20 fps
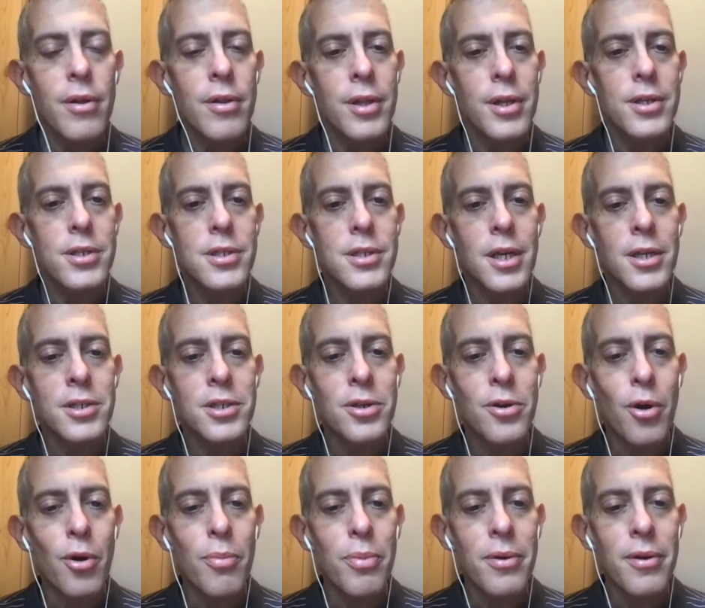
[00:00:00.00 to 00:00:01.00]
this session
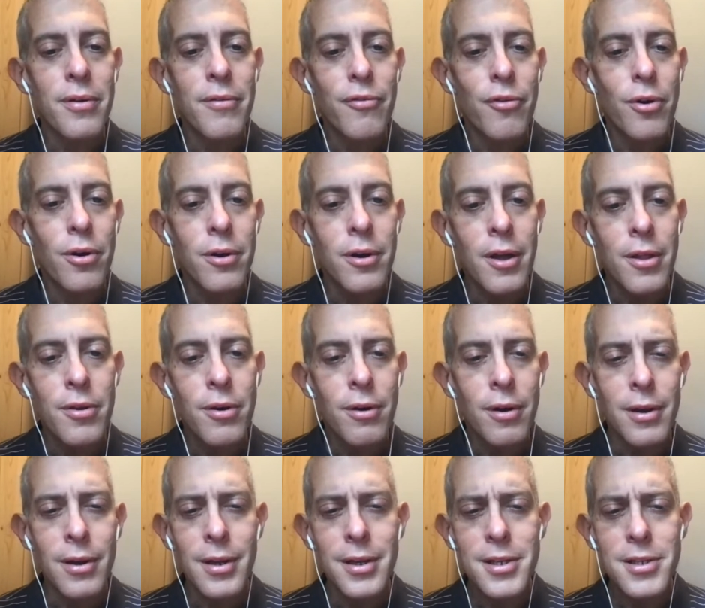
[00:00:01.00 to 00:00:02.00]
open for another
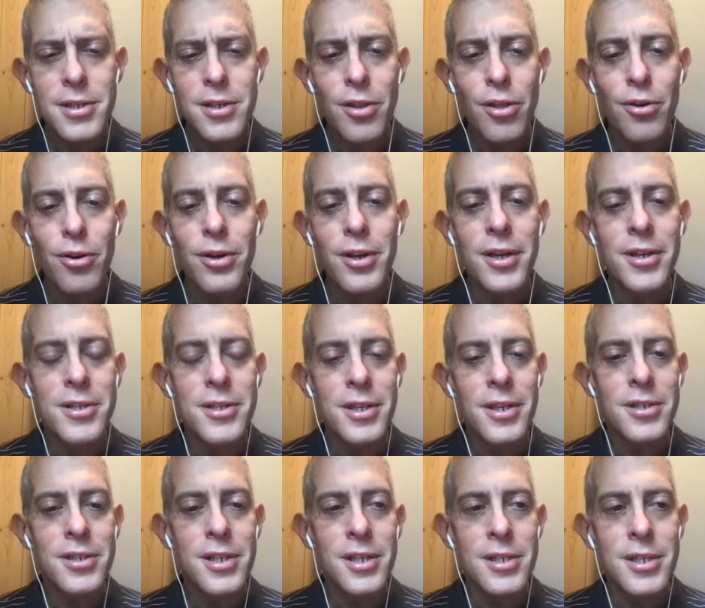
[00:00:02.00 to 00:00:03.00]
at least 30 to
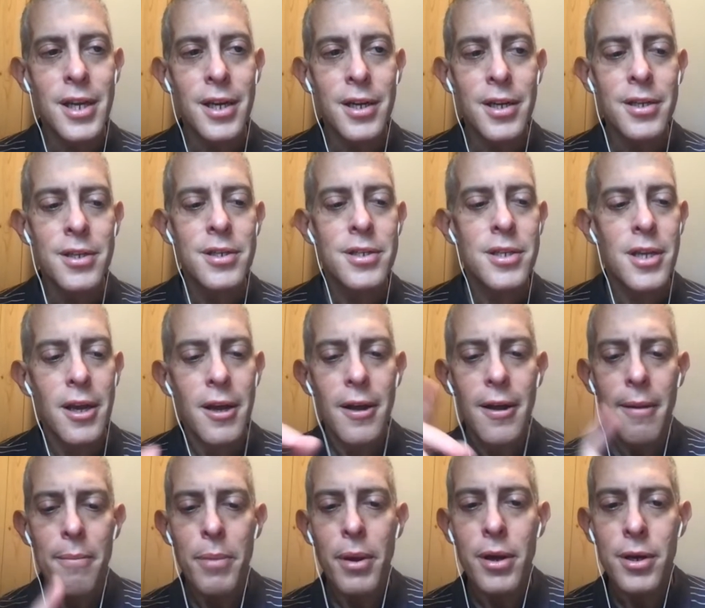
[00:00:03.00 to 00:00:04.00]
60 seconds,
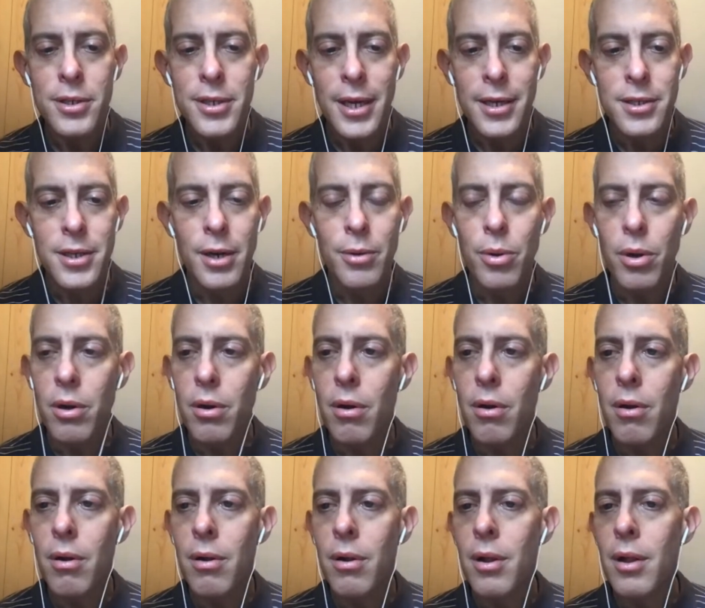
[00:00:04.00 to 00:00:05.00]
because as I
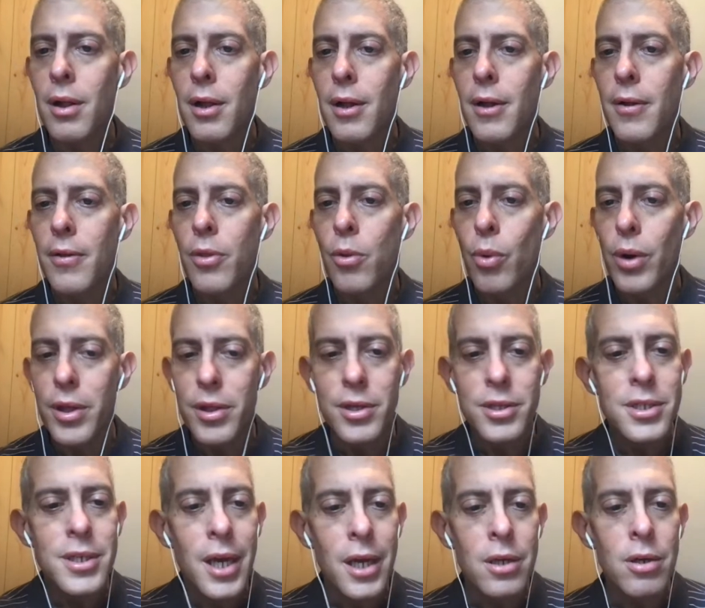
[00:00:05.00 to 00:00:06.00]
recall, the way this
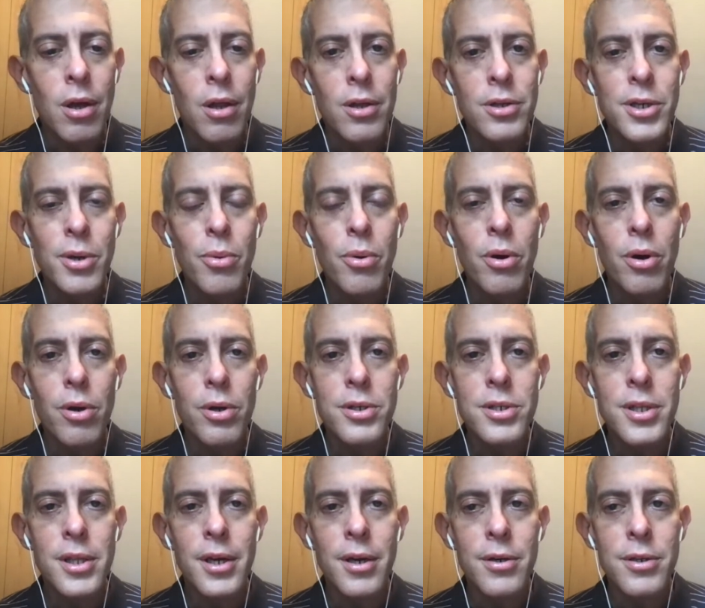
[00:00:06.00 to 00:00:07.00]
technology
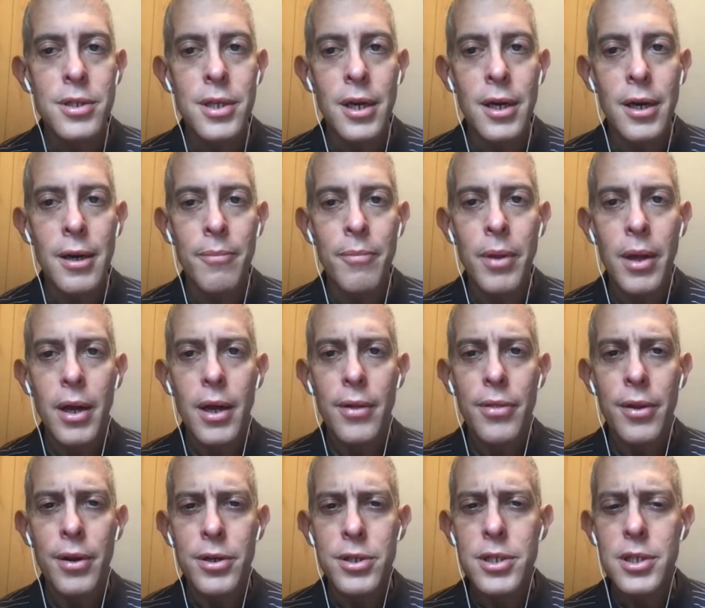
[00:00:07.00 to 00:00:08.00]
works, there's
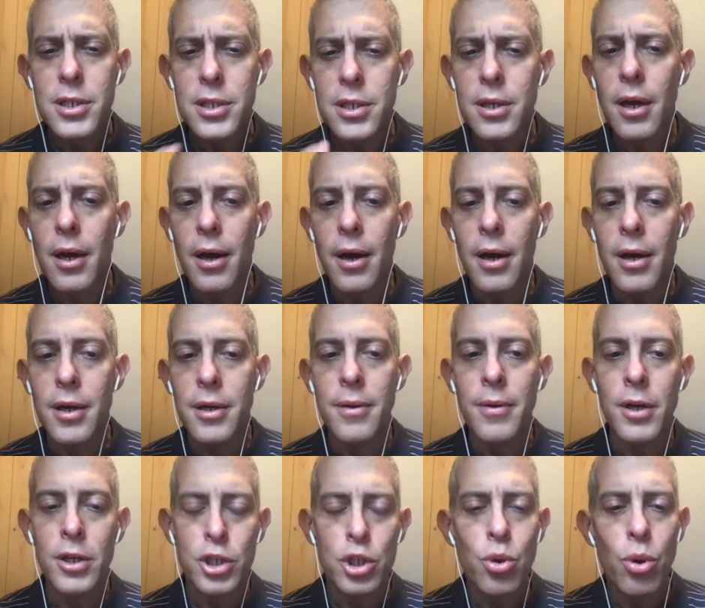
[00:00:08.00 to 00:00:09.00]

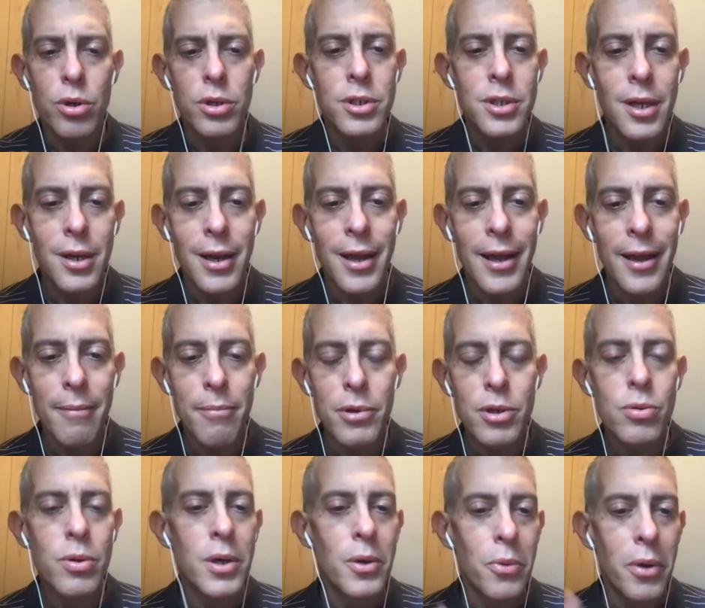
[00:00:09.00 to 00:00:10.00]
a short delay
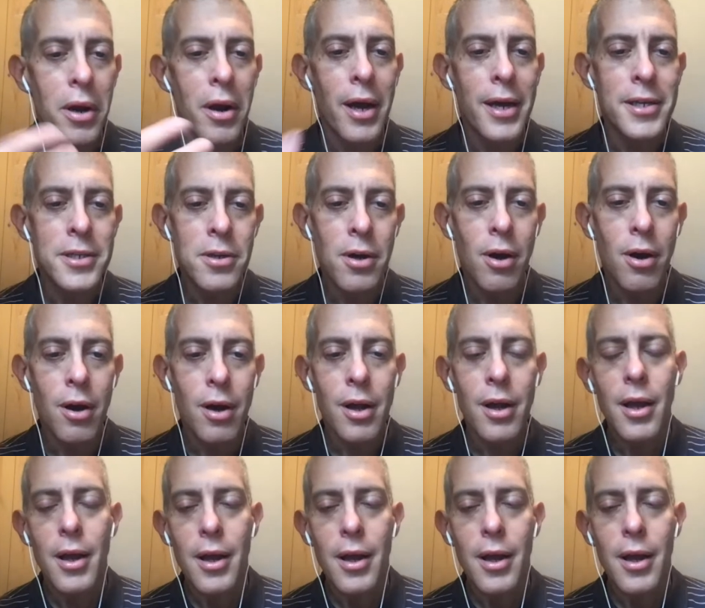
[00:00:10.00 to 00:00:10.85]
between when I talk